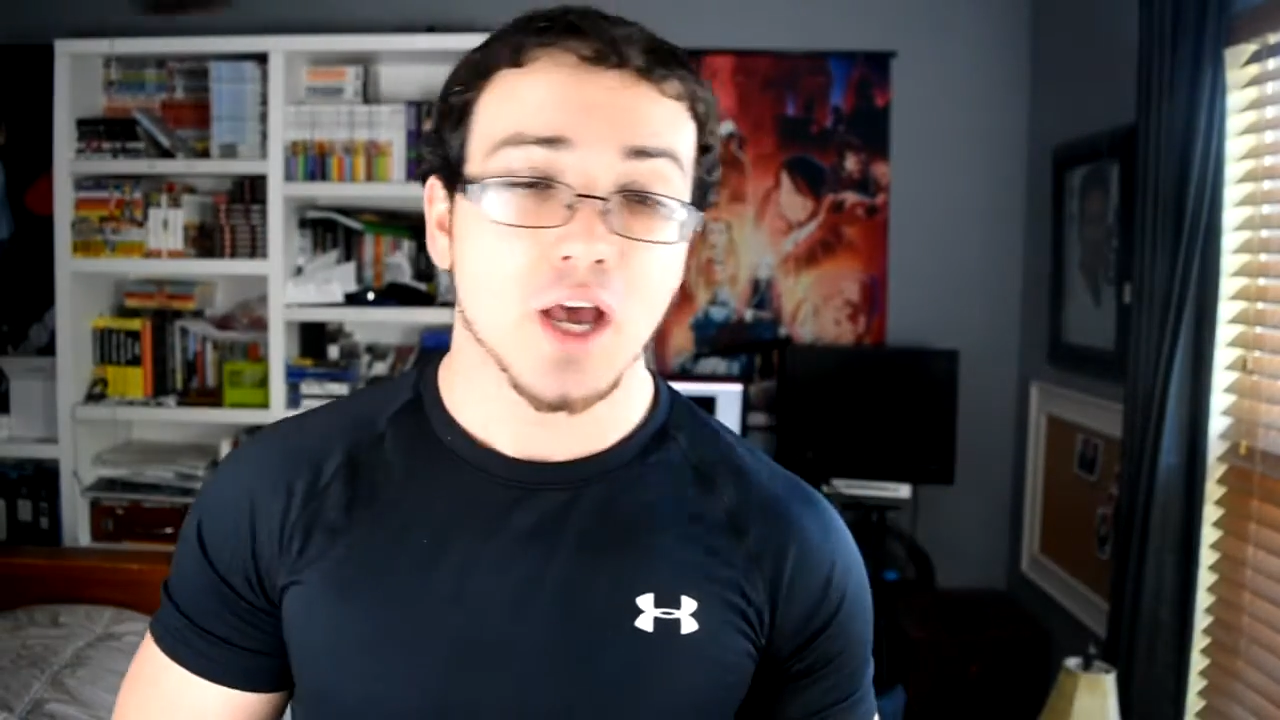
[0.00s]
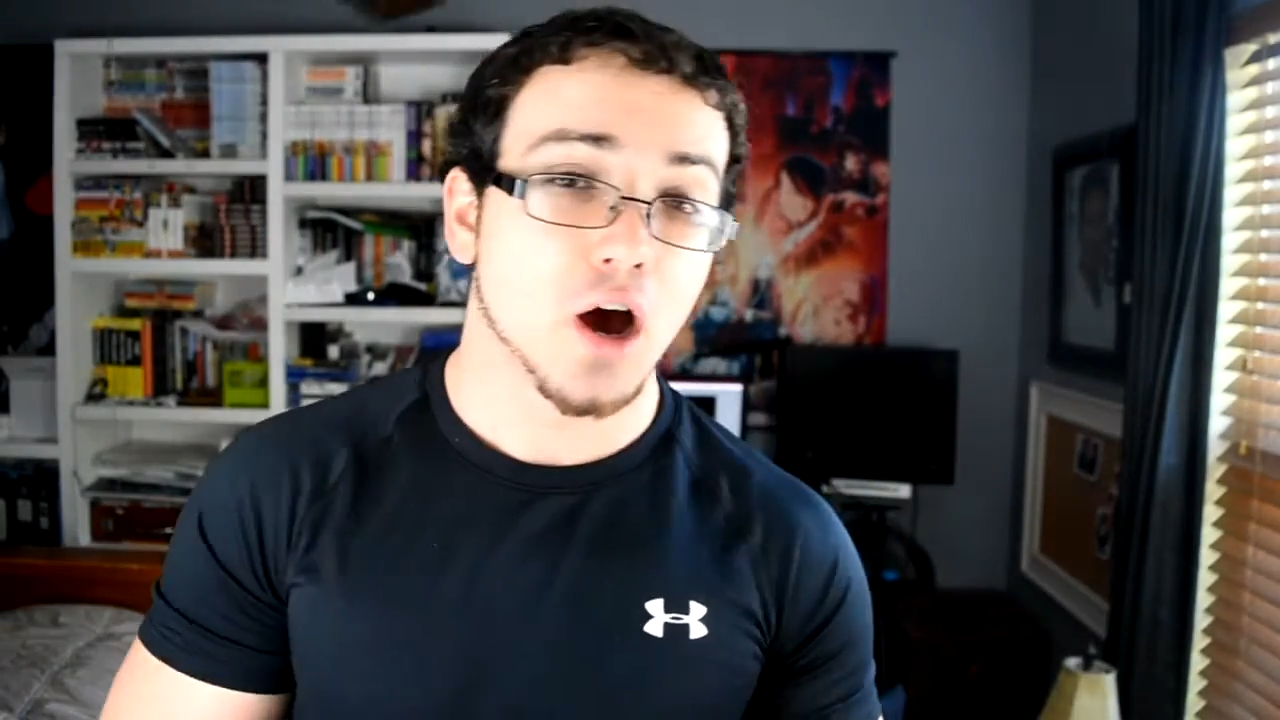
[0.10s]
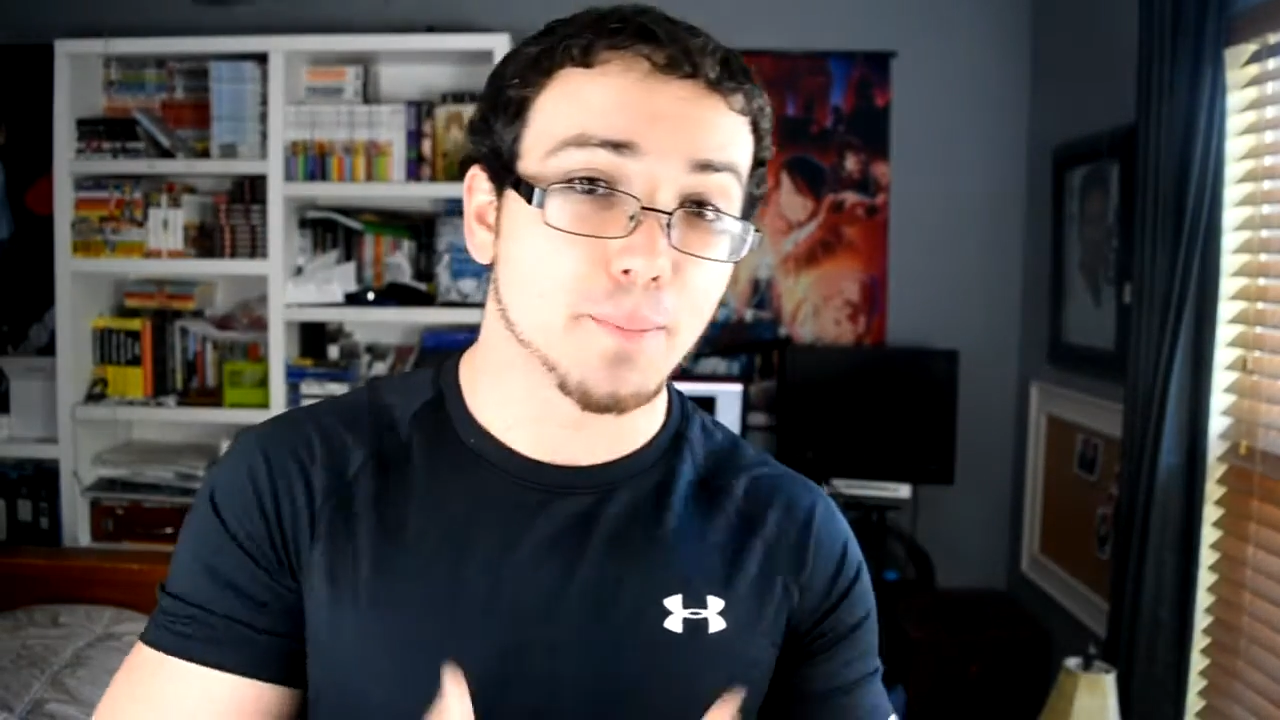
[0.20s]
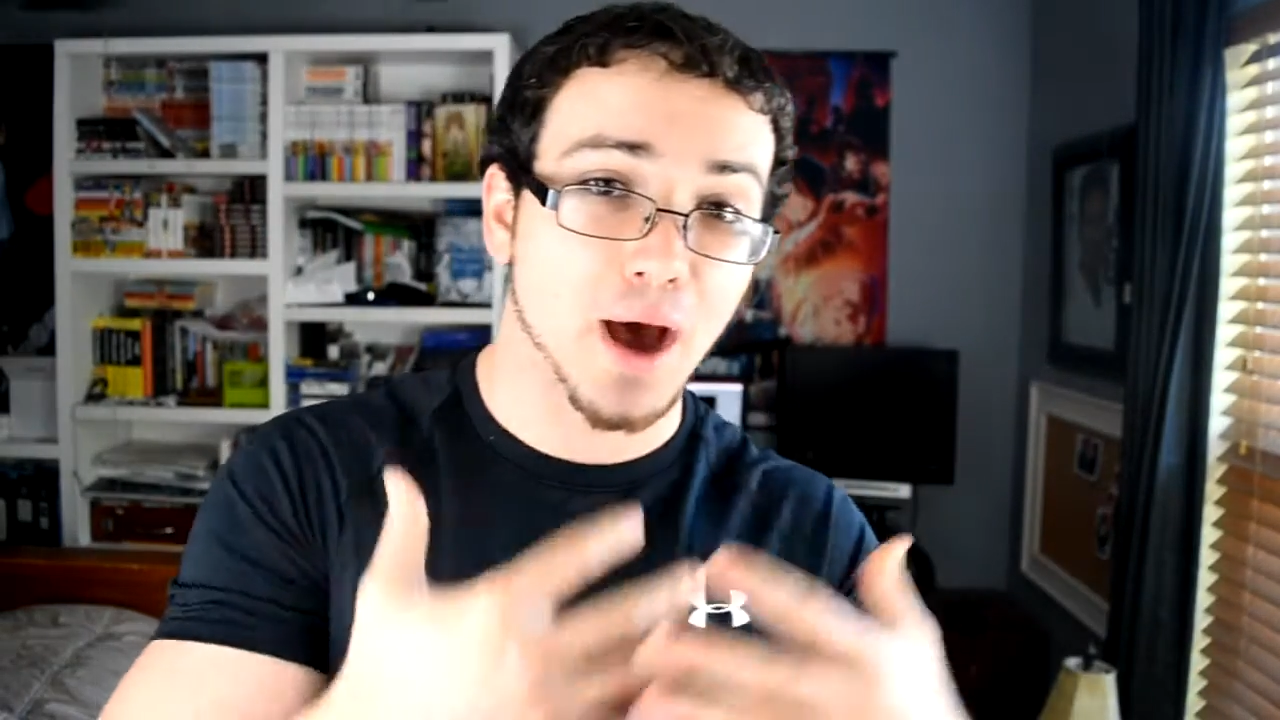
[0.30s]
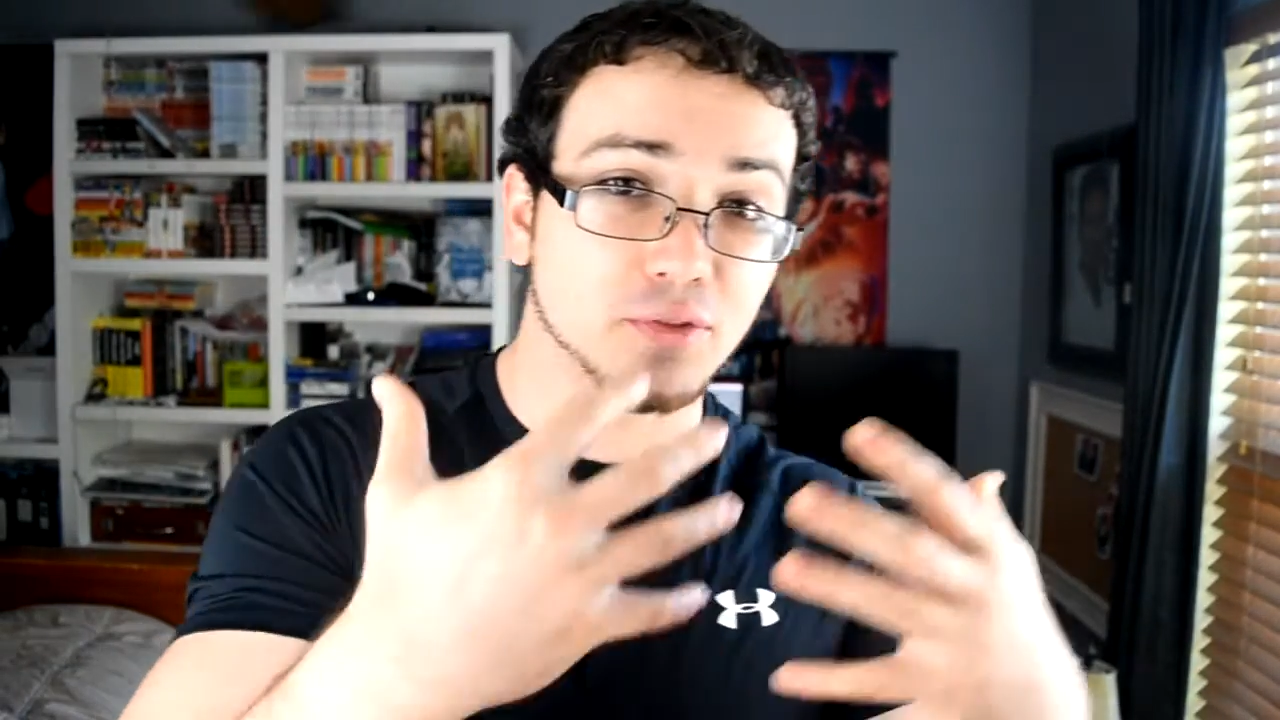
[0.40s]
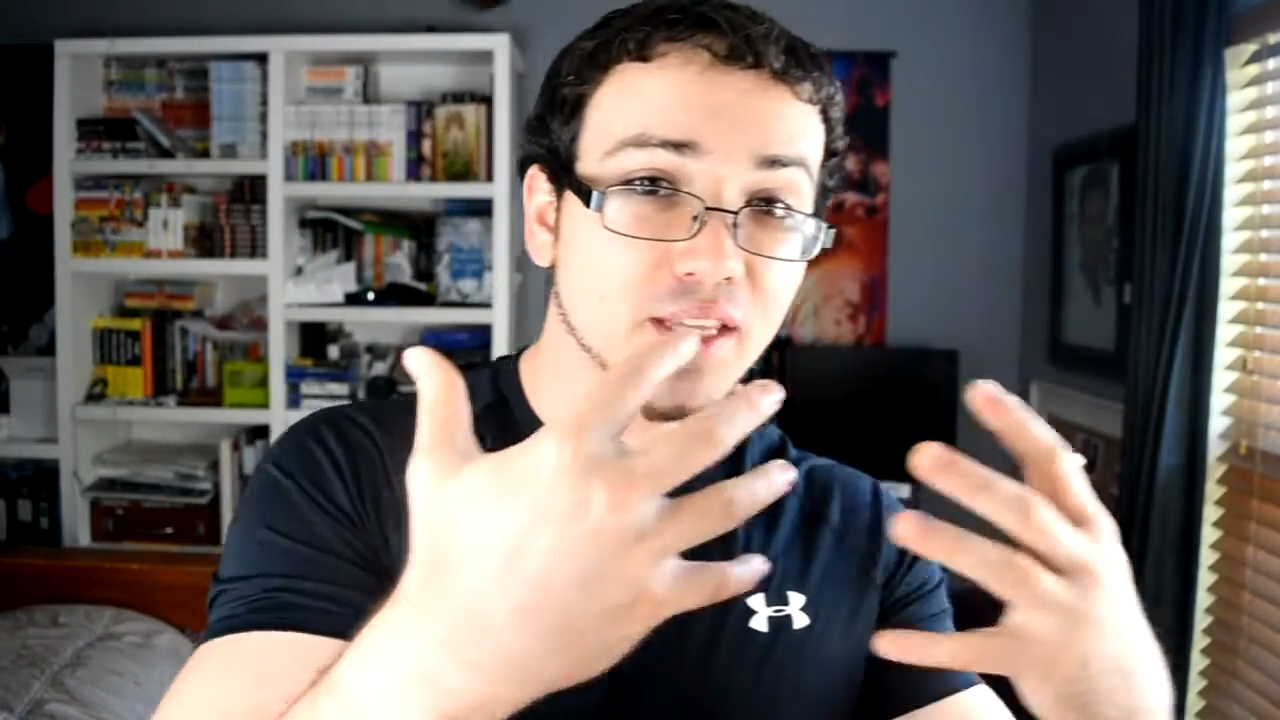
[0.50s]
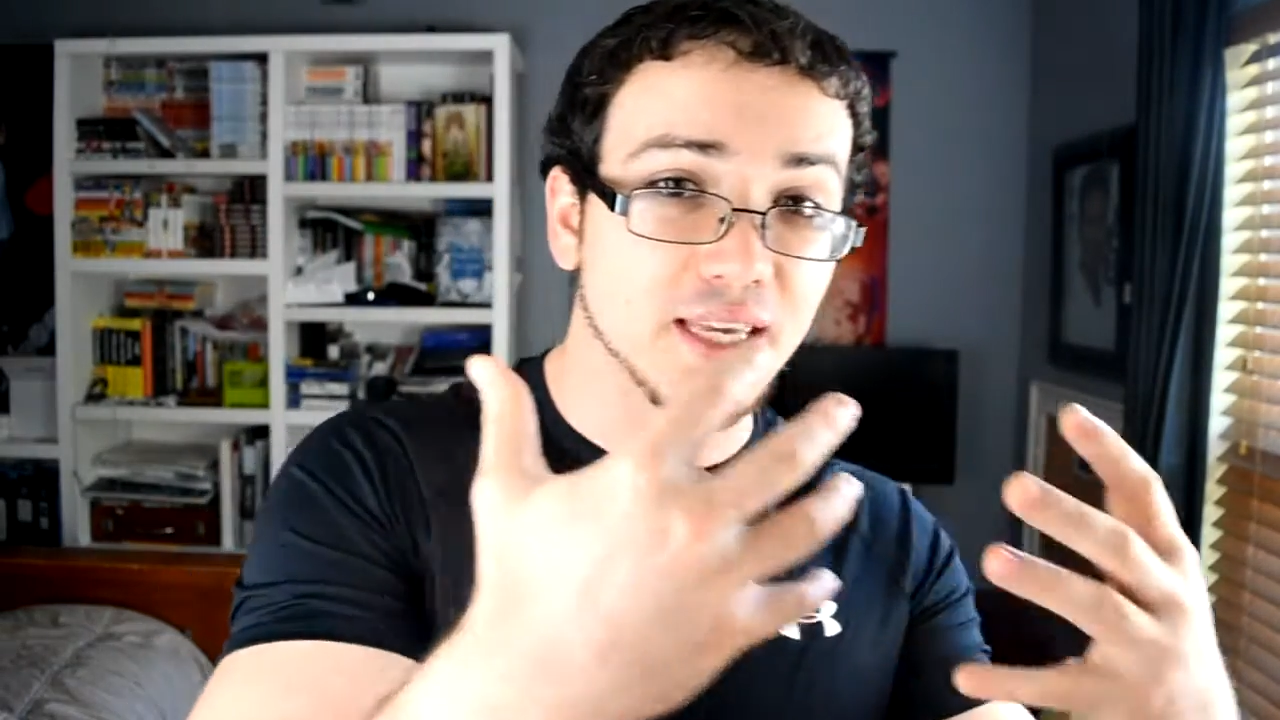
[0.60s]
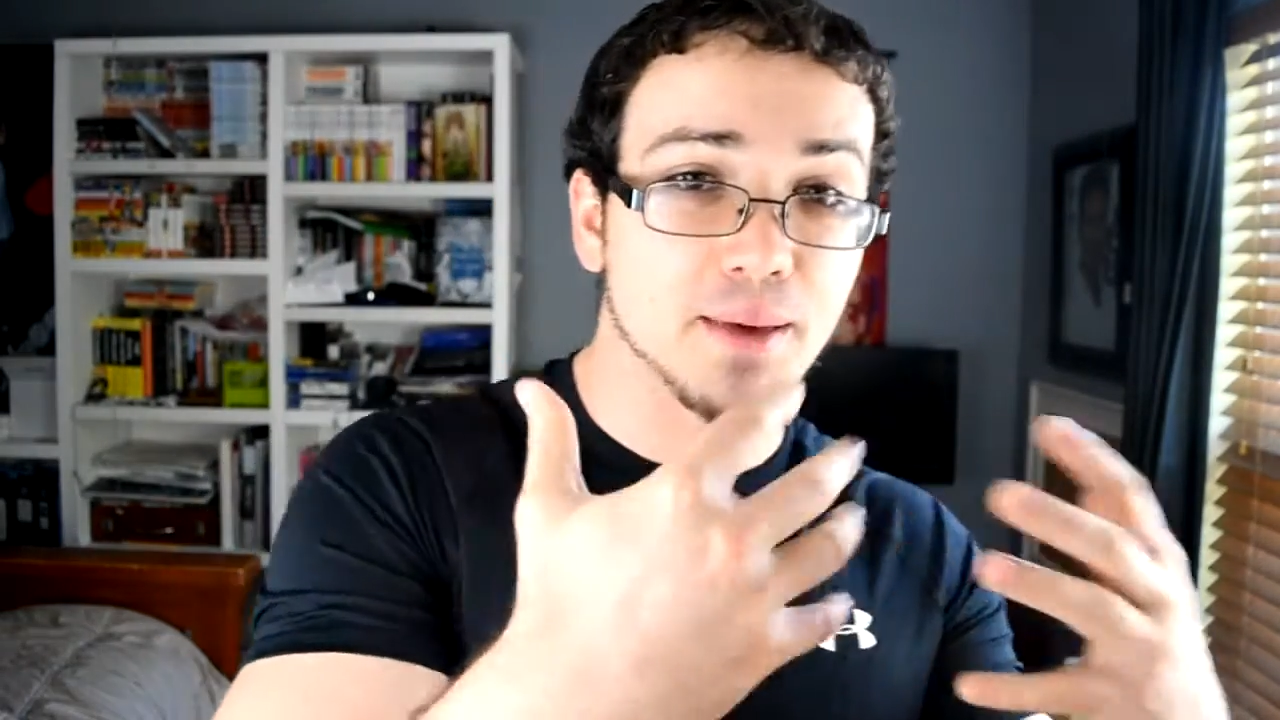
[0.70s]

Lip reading: about the